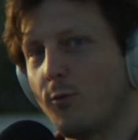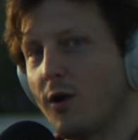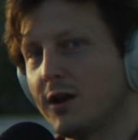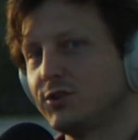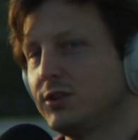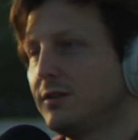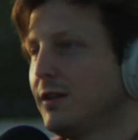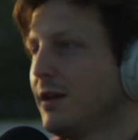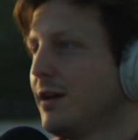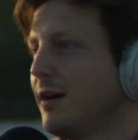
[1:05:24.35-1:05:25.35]
watch it.
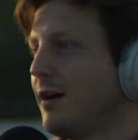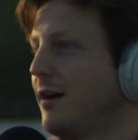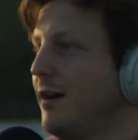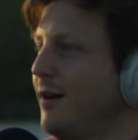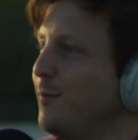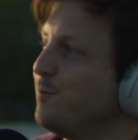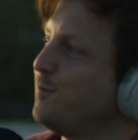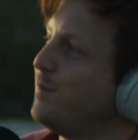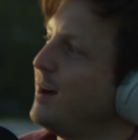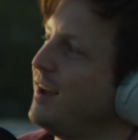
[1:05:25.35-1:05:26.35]

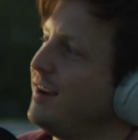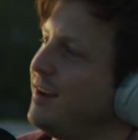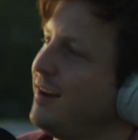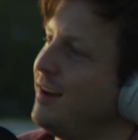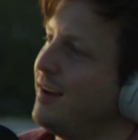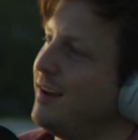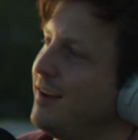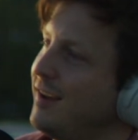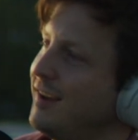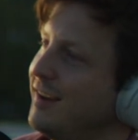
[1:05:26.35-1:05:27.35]
But
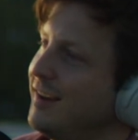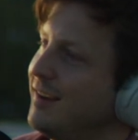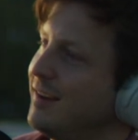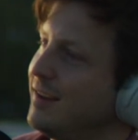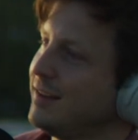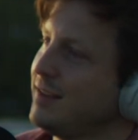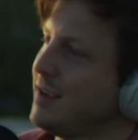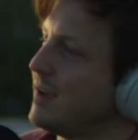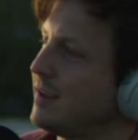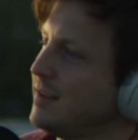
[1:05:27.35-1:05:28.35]
yeah,
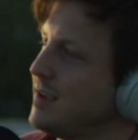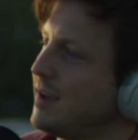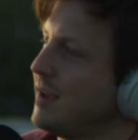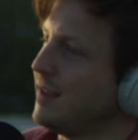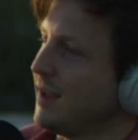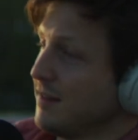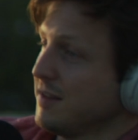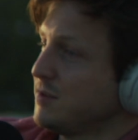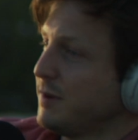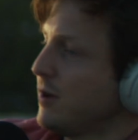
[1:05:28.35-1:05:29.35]

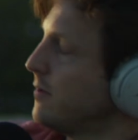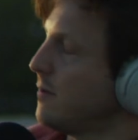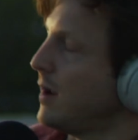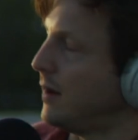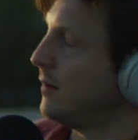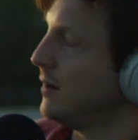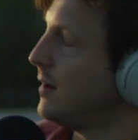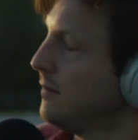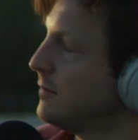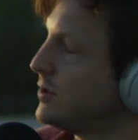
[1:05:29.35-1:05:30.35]
it's been going great.
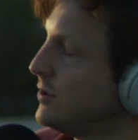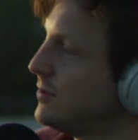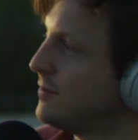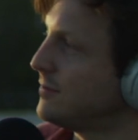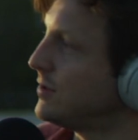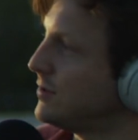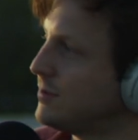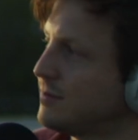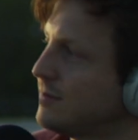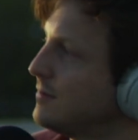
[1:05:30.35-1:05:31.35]
Just
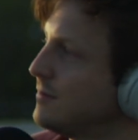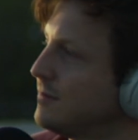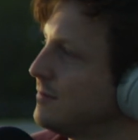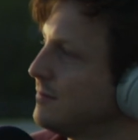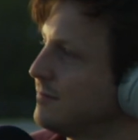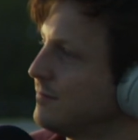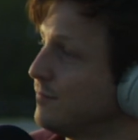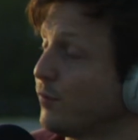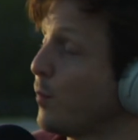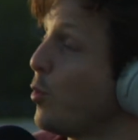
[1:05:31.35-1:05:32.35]

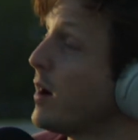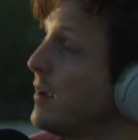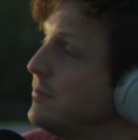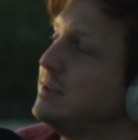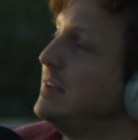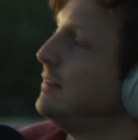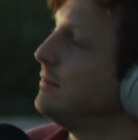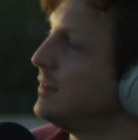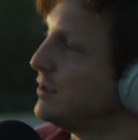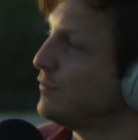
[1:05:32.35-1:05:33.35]
from what I've seen
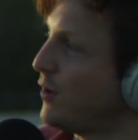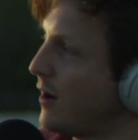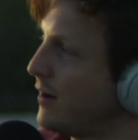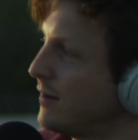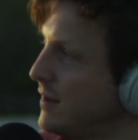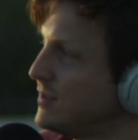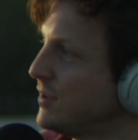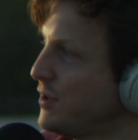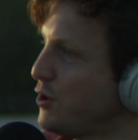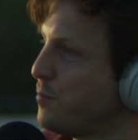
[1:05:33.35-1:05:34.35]
thus far, it's a
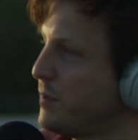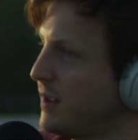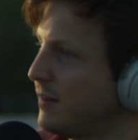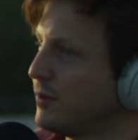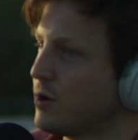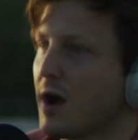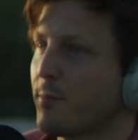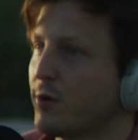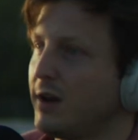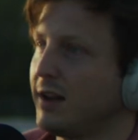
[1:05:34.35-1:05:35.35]
little bit. Well, you're
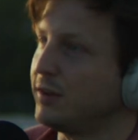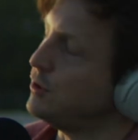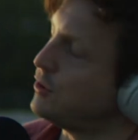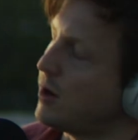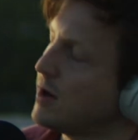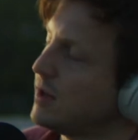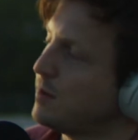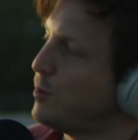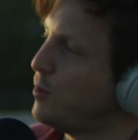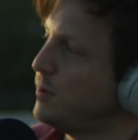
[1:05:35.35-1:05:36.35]
operating in the dark at the
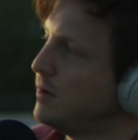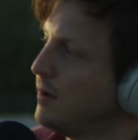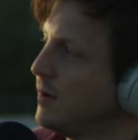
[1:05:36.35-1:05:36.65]
moment,